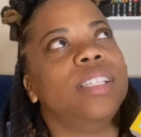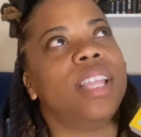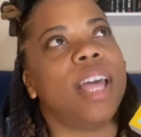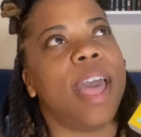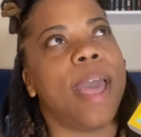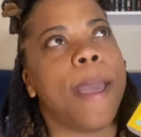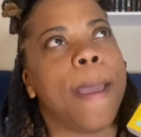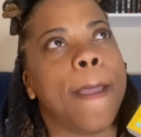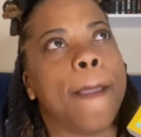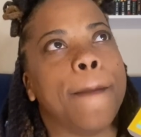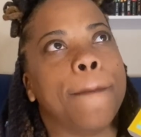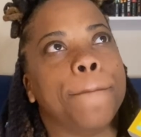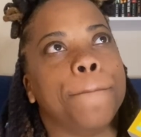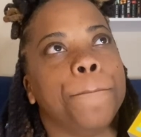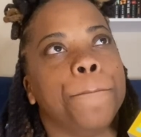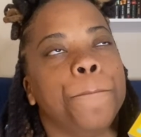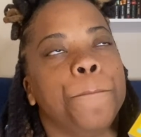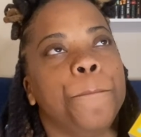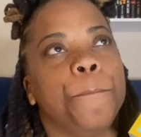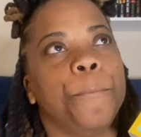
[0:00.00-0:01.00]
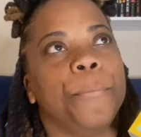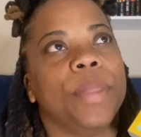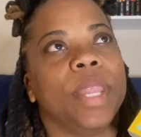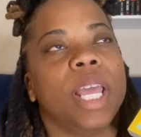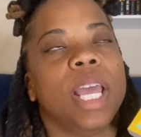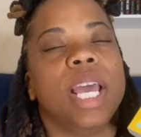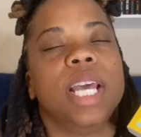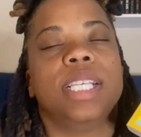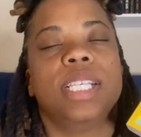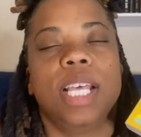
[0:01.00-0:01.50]
that
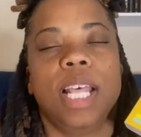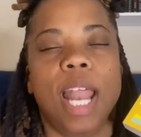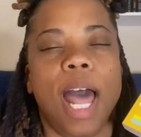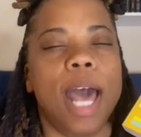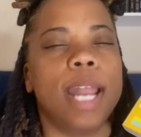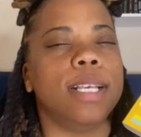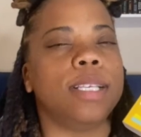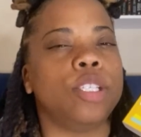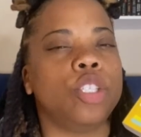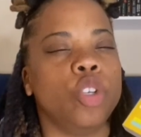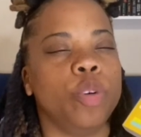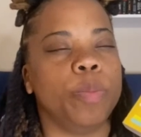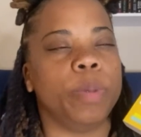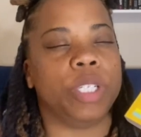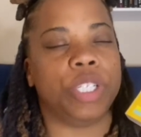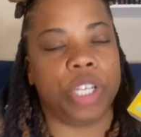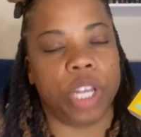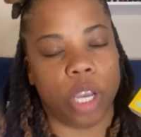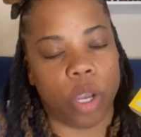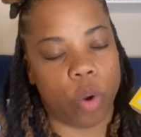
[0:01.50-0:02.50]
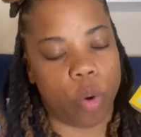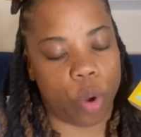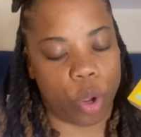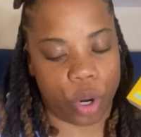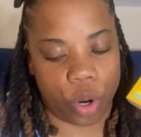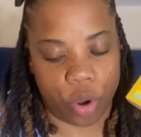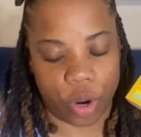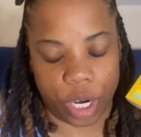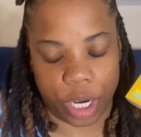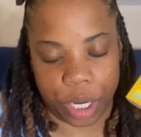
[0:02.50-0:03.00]
there's a lot of stupid shit going
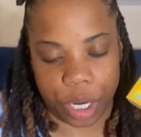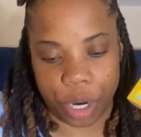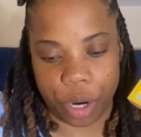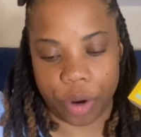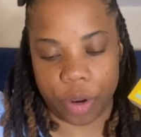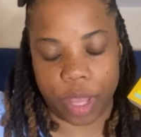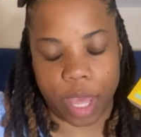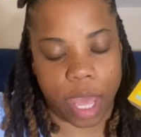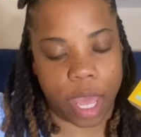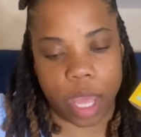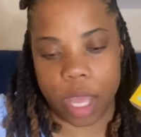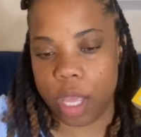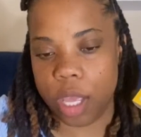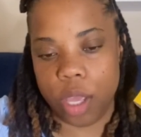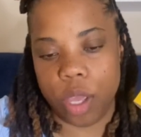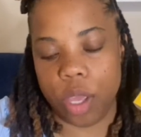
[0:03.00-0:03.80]
on in here that